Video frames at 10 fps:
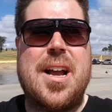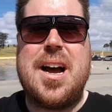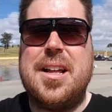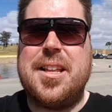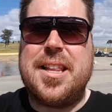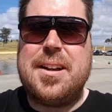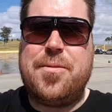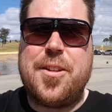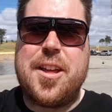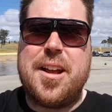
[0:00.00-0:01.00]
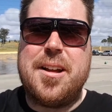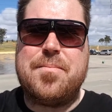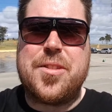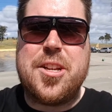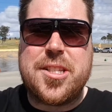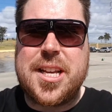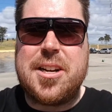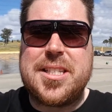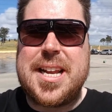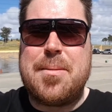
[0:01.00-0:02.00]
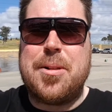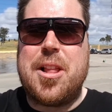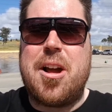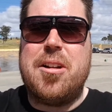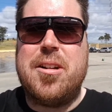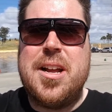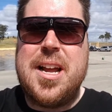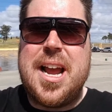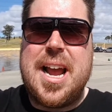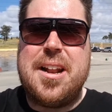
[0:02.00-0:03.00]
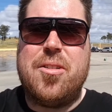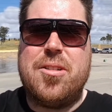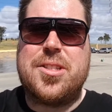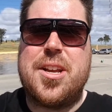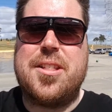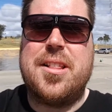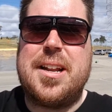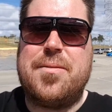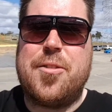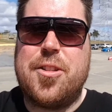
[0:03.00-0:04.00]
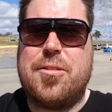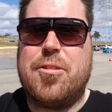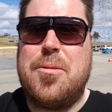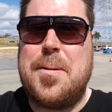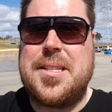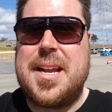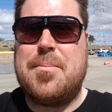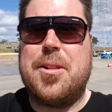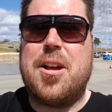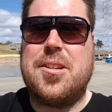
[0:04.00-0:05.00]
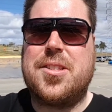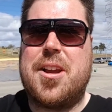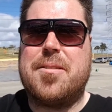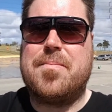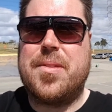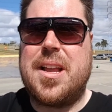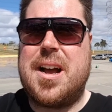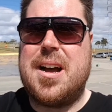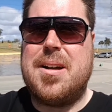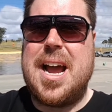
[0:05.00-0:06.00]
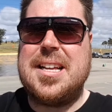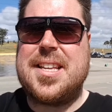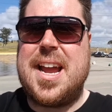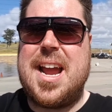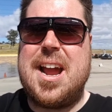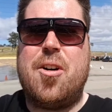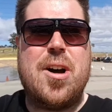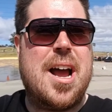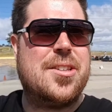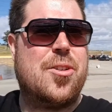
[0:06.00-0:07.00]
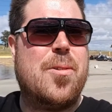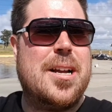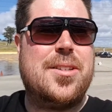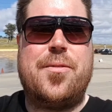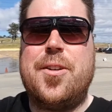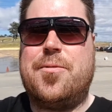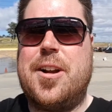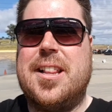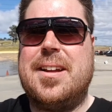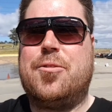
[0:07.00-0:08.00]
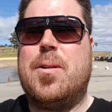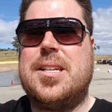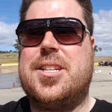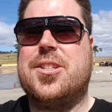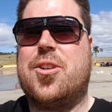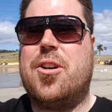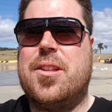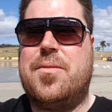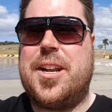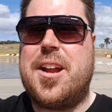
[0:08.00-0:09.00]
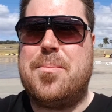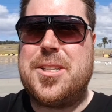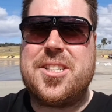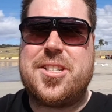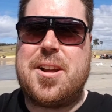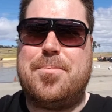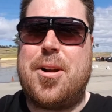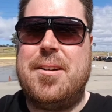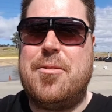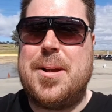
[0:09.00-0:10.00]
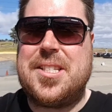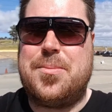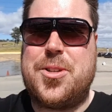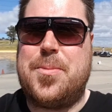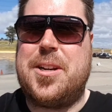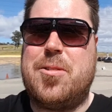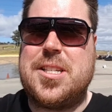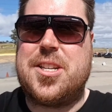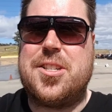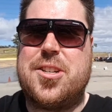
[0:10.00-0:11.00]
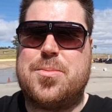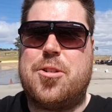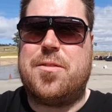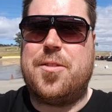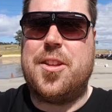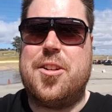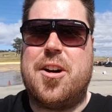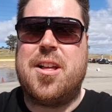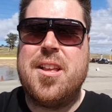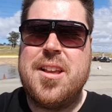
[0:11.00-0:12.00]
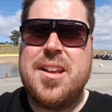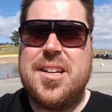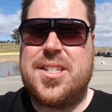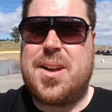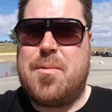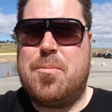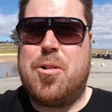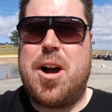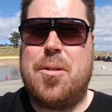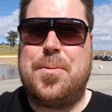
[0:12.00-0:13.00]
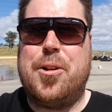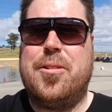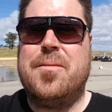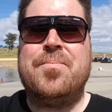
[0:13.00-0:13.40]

uh, the link for the newsletter is down below and also the link for the group is down below. So uh, as, a, as always, feel free to leave questions on the video, but just don't private message me questions, just more often than not, someone will help you.